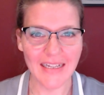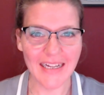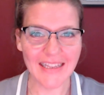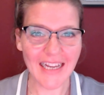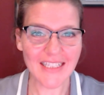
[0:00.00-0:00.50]

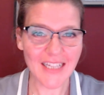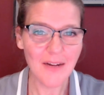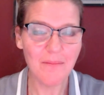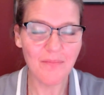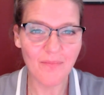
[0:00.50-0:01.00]
Next
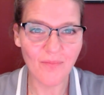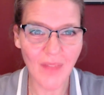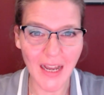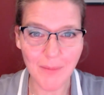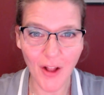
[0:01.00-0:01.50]
up,
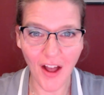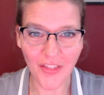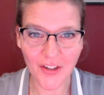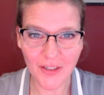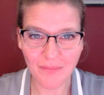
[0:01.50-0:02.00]
I'm an
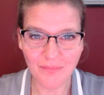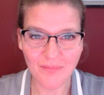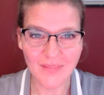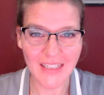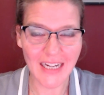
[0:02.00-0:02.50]
author,
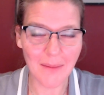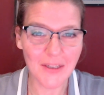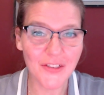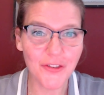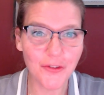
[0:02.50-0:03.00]
and I'm
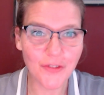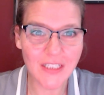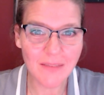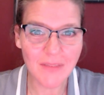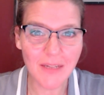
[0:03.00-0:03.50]

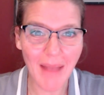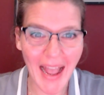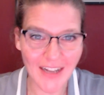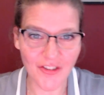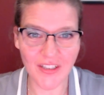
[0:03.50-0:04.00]
extremely
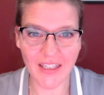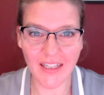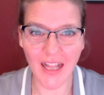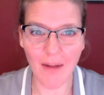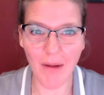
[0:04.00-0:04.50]

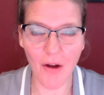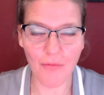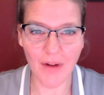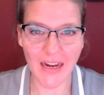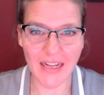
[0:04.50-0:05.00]
passionate
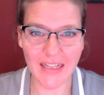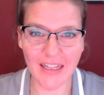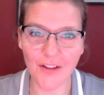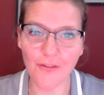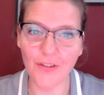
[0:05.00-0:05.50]
about writing
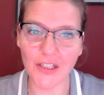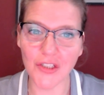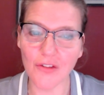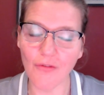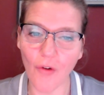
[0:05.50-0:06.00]
in a
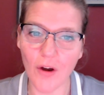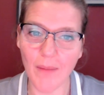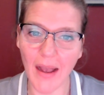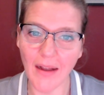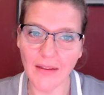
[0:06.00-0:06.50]
fiction
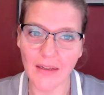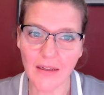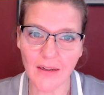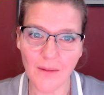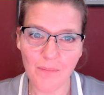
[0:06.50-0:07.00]
format
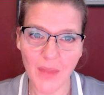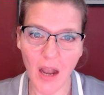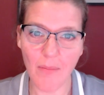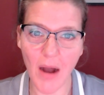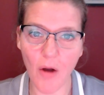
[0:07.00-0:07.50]

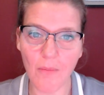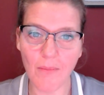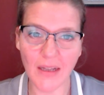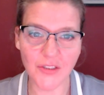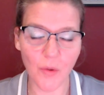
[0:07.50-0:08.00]
about
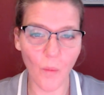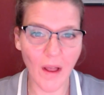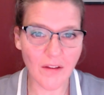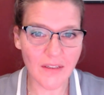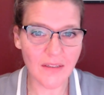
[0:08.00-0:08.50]
mental
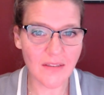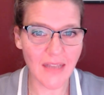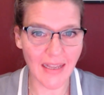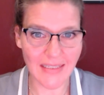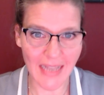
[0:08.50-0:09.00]
wellness,
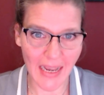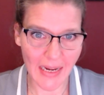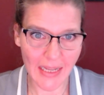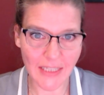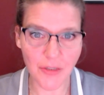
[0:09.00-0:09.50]

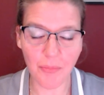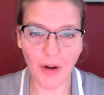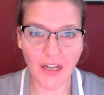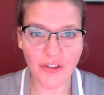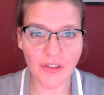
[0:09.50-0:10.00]
anxiety,
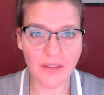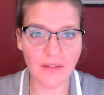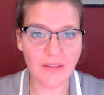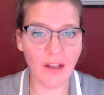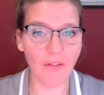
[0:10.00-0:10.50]

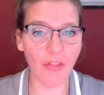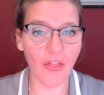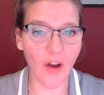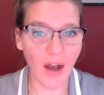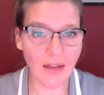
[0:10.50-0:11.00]
depression,
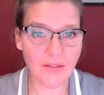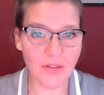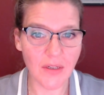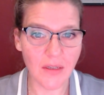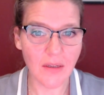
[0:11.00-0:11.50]

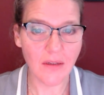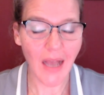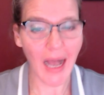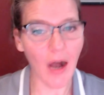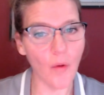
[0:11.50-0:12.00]
self-thought,
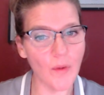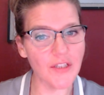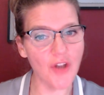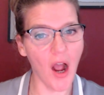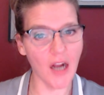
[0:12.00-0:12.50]
how we
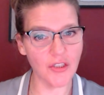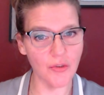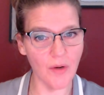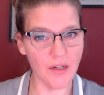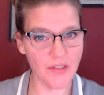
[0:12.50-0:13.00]
talk
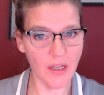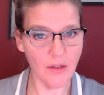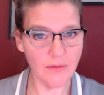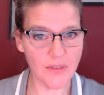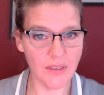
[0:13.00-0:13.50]
to
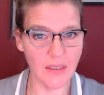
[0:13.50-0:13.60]
ourselves.